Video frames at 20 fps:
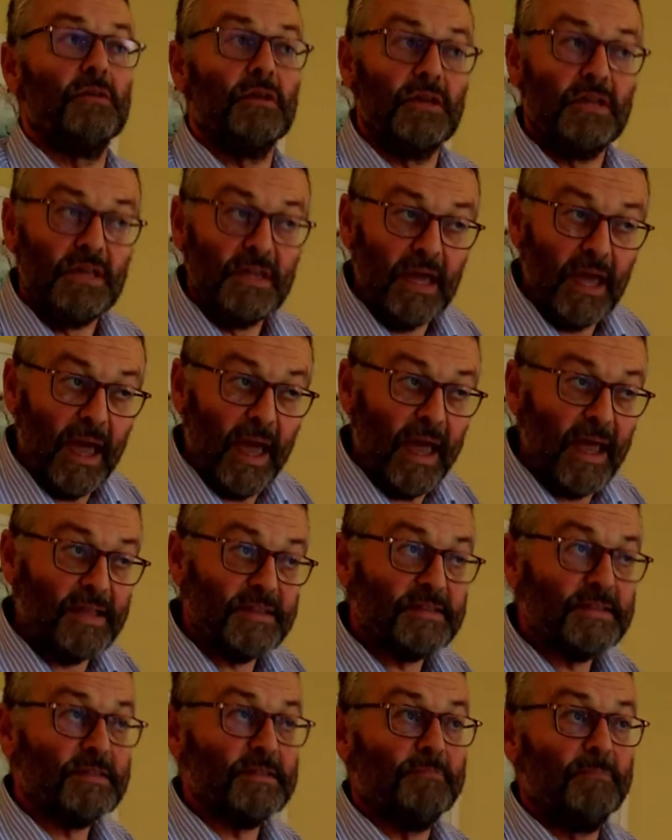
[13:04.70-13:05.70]

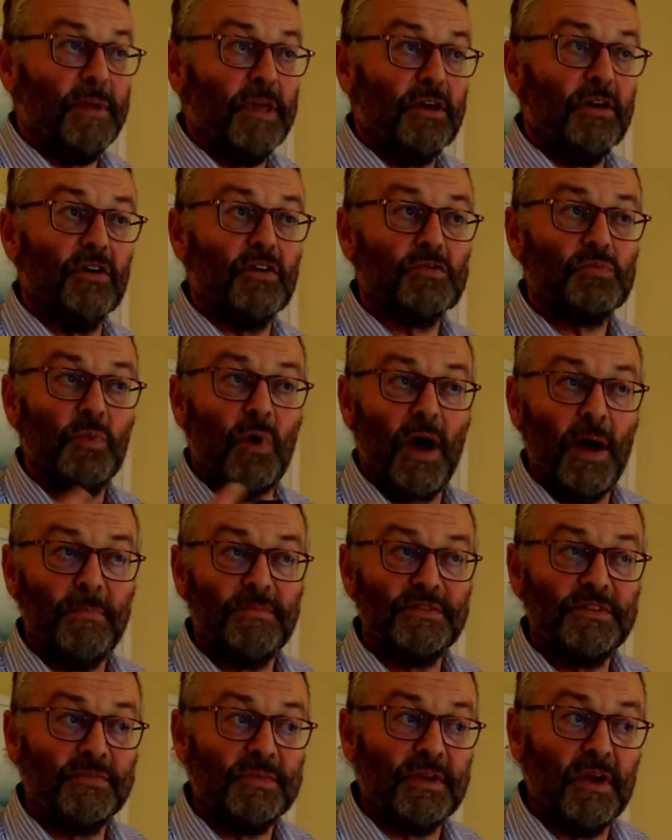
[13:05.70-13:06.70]
Yes. Because what
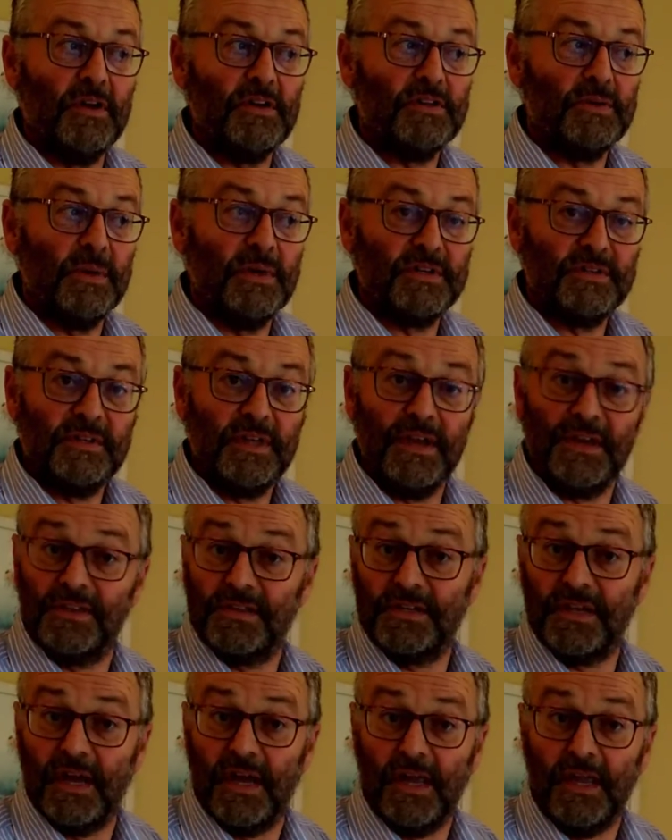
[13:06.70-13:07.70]
happens if we don't do it till the end of
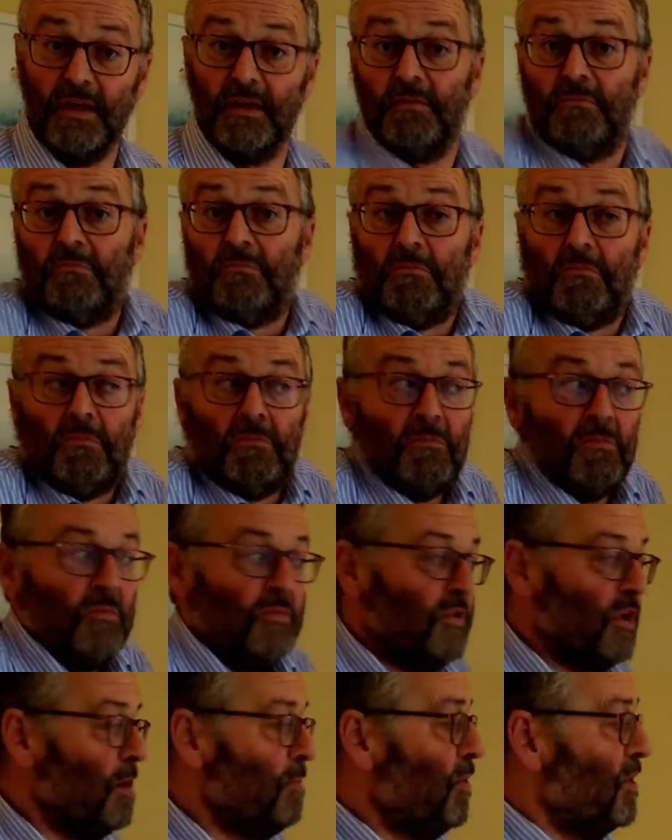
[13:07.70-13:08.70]
the day?
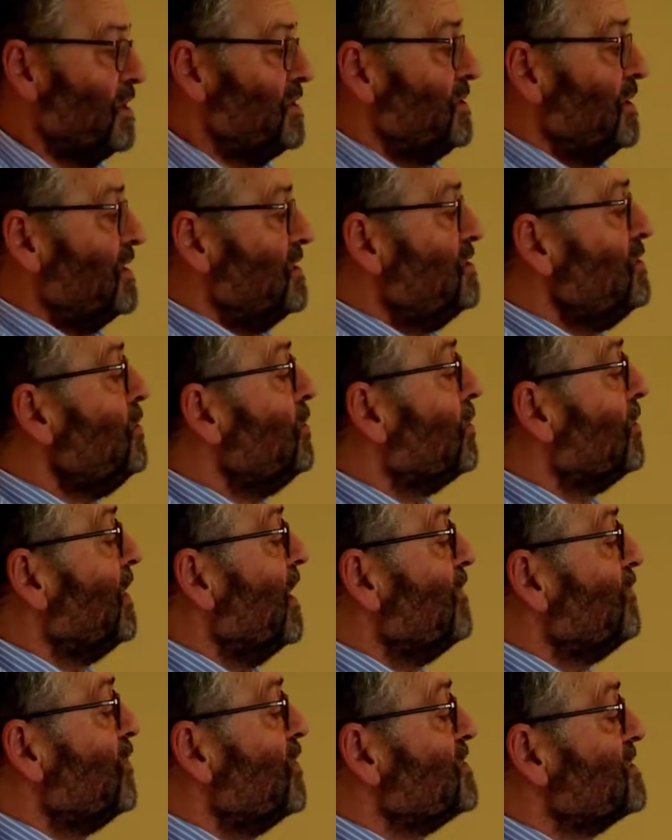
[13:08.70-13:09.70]
No point in doing it at all.
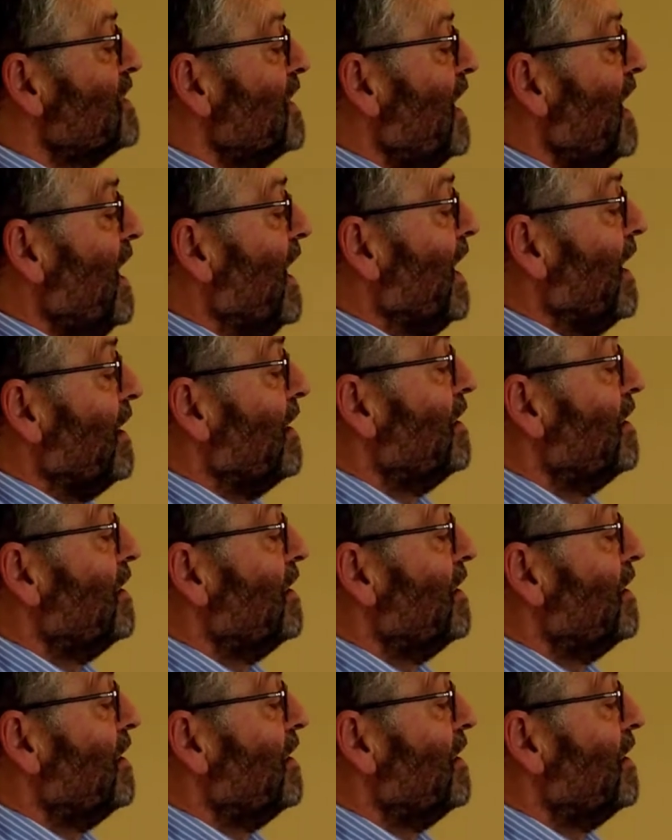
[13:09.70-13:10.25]
Therefore, it's an A.